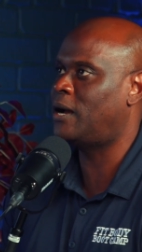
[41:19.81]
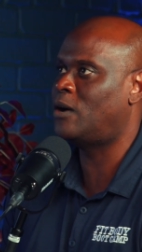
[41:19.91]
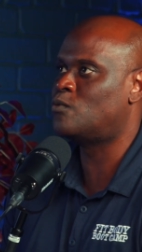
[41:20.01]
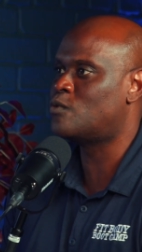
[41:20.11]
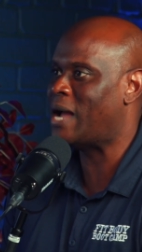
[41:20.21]

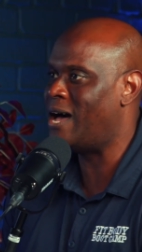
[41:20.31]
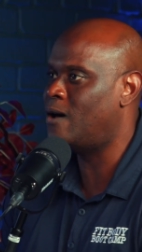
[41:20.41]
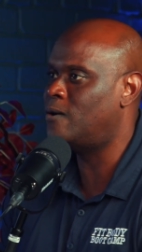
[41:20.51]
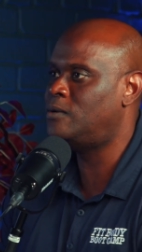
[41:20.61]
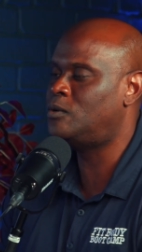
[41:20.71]

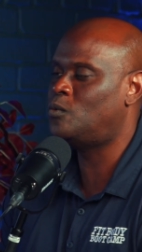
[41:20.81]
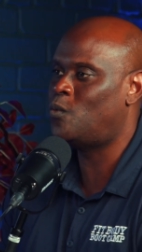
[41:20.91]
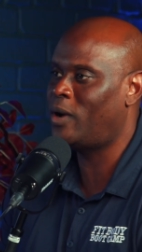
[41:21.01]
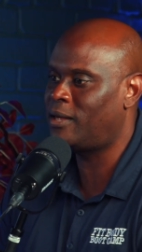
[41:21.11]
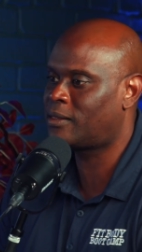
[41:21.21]
around,
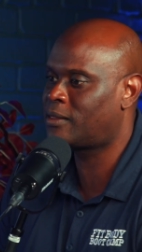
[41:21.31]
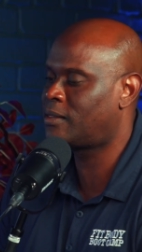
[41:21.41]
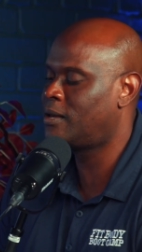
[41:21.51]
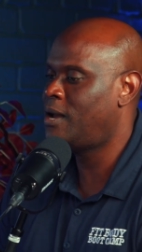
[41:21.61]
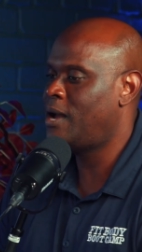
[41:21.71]
with,
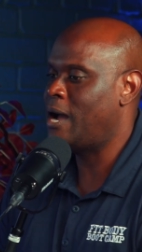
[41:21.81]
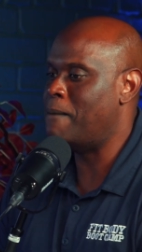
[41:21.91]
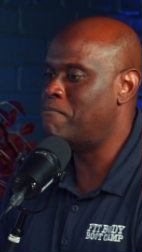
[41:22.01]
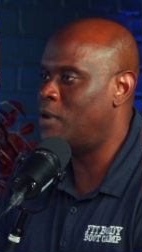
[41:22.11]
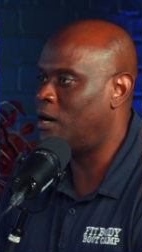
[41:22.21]

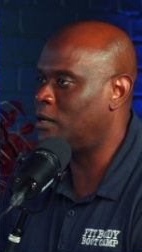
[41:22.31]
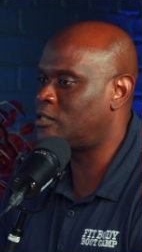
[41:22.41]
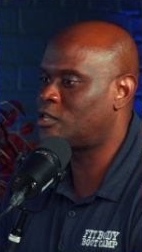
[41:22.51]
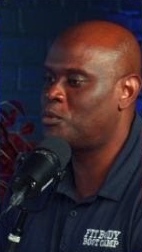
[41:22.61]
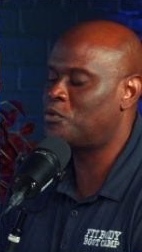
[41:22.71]
among
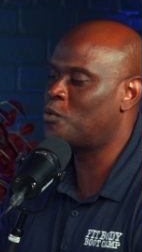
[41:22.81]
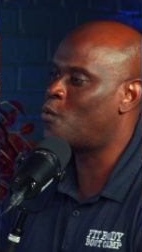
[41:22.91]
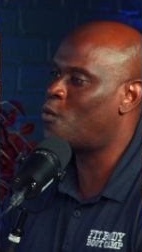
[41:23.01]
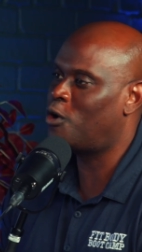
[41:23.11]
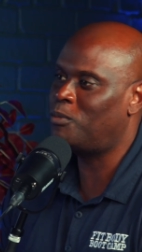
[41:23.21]
some of the
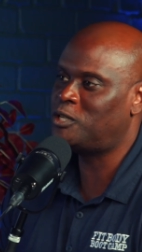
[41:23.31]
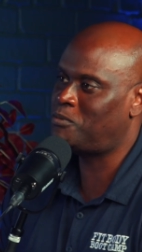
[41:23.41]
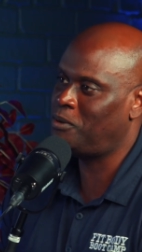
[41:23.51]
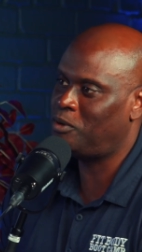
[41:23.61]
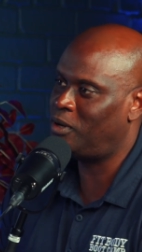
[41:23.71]
warmest
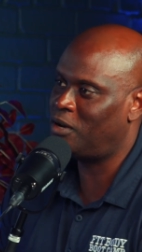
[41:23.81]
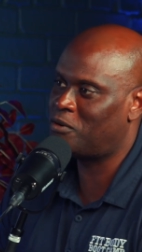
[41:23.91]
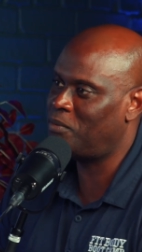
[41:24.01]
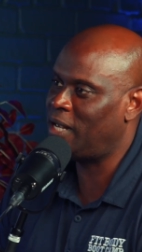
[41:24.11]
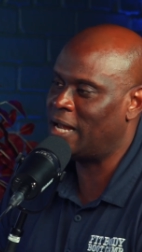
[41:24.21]
people you'll ever
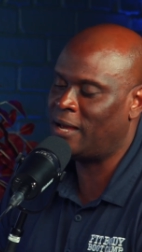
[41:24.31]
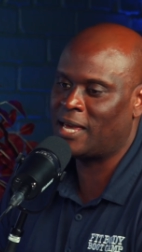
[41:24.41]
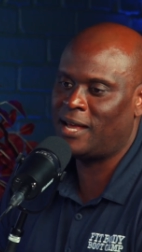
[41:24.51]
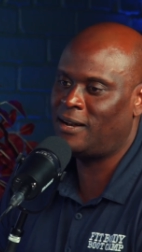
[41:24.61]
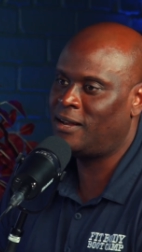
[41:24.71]
meet.
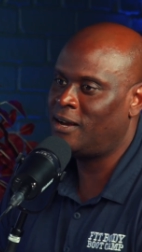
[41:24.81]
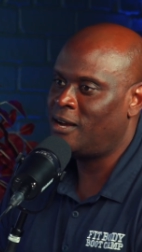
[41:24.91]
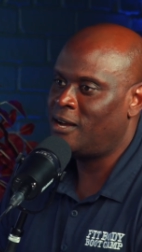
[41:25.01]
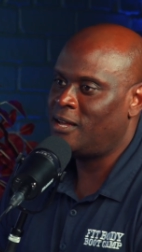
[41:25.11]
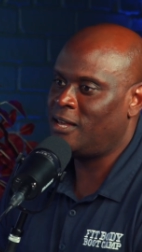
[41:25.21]
Again,
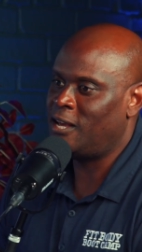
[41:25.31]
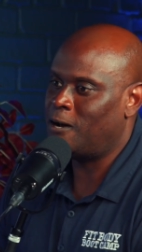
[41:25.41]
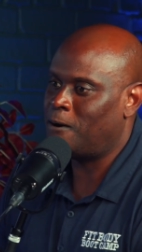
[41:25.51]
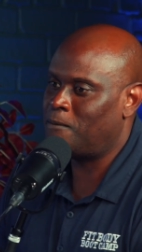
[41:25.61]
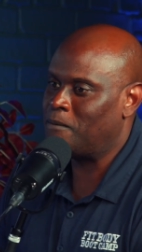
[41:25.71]
you
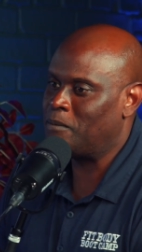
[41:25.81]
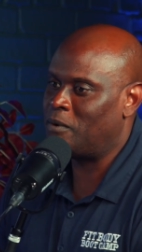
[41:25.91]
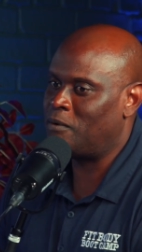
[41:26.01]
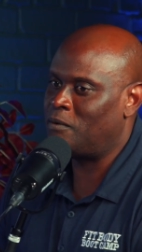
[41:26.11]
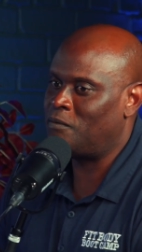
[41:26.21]
know,
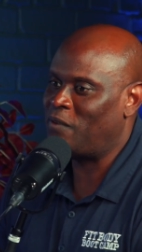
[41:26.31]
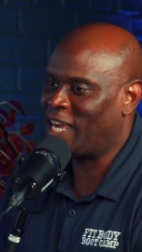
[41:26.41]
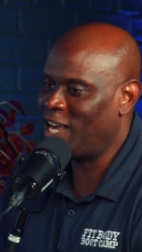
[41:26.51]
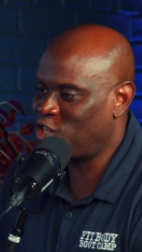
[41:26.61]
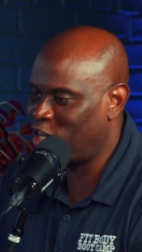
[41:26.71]

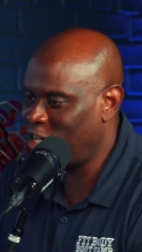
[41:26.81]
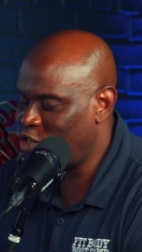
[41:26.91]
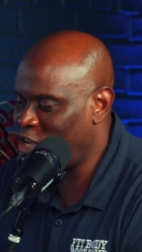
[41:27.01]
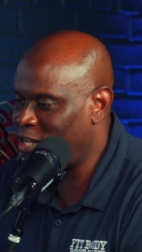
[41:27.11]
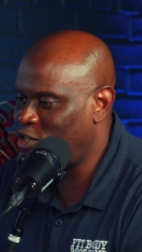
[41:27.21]
vacationing
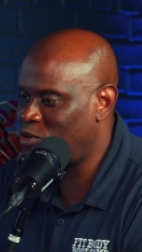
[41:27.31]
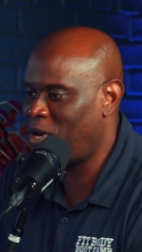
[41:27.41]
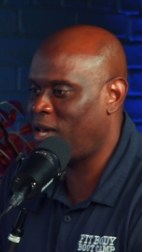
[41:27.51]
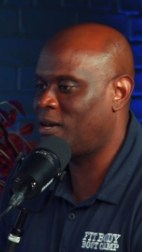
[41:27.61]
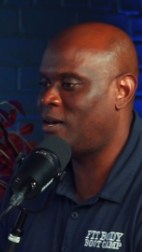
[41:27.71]
in
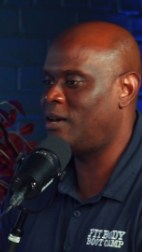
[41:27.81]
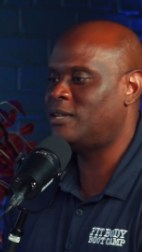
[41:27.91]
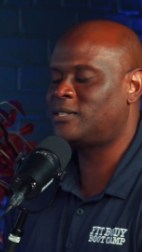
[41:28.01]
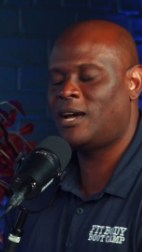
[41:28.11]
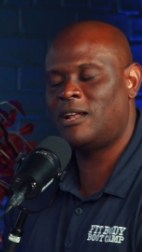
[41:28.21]
Jamaica
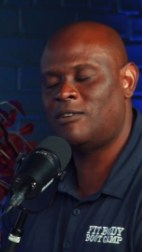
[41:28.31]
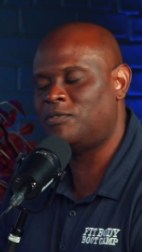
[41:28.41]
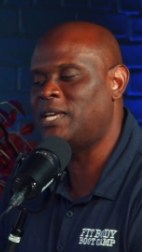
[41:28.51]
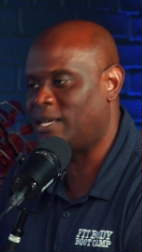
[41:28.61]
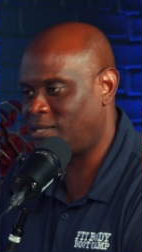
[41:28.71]
is kind of,
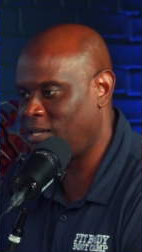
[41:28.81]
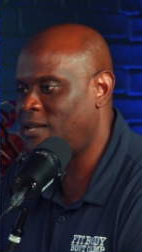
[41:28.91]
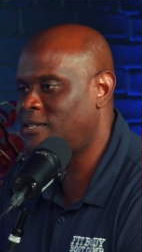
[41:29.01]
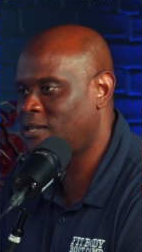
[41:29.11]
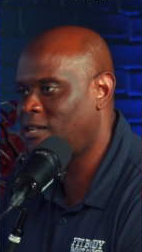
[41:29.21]
yes, it
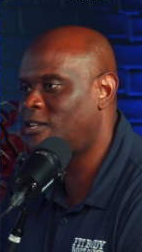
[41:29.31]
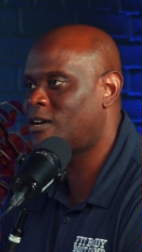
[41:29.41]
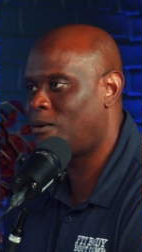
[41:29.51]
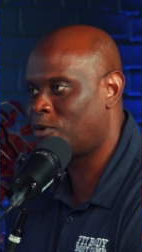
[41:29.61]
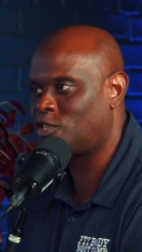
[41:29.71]
is a little
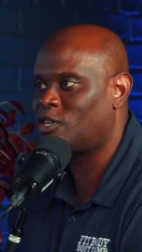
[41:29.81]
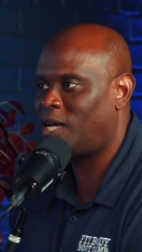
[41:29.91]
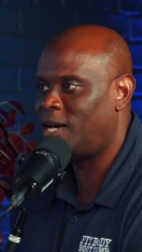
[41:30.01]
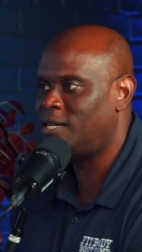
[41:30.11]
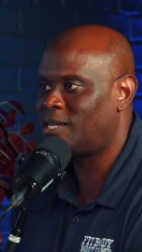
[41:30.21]

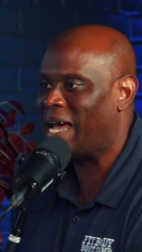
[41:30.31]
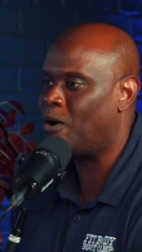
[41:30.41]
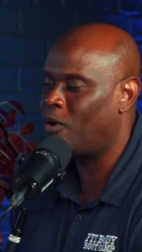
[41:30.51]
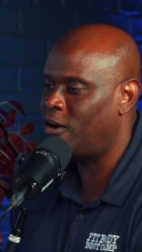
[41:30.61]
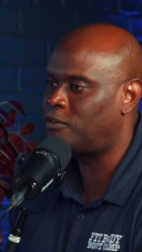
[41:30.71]
commercialized.
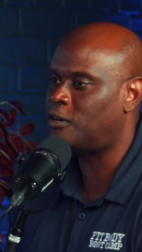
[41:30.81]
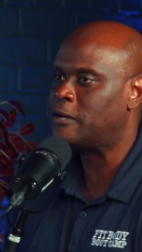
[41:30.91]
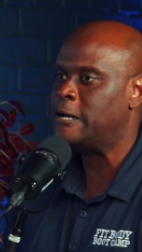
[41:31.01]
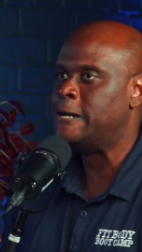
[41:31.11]
However,